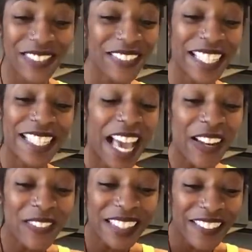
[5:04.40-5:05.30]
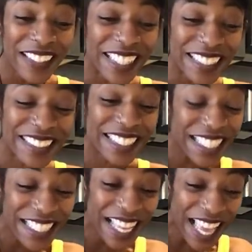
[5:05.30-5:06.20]
someone, I don't
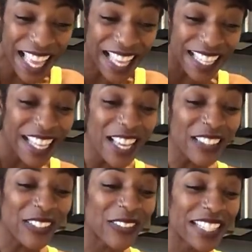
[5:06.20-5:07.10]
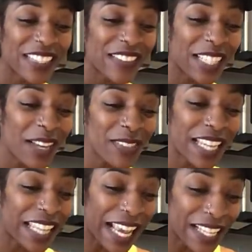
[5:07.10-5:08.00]
know. yeah, the Queen of Cups.
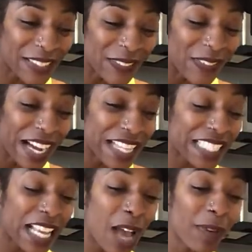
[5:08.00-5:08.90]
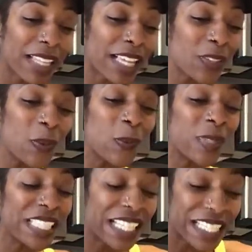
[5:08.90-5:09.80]
Yeah, the Ace of Wands. Yeah, I'm getting like you
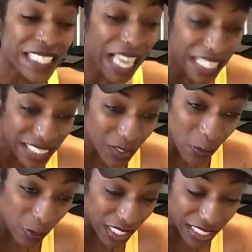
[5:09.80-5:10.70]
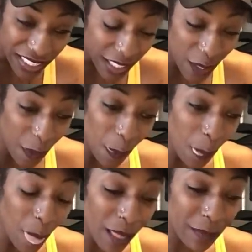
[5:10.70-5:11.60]
really excite someone
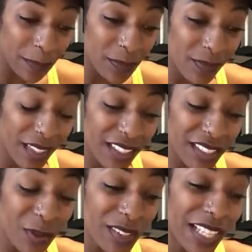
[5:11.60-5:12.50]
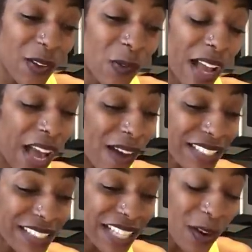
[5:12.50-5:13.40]
someone's like, wow, I
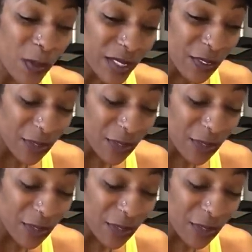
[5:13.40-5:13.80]
just, I really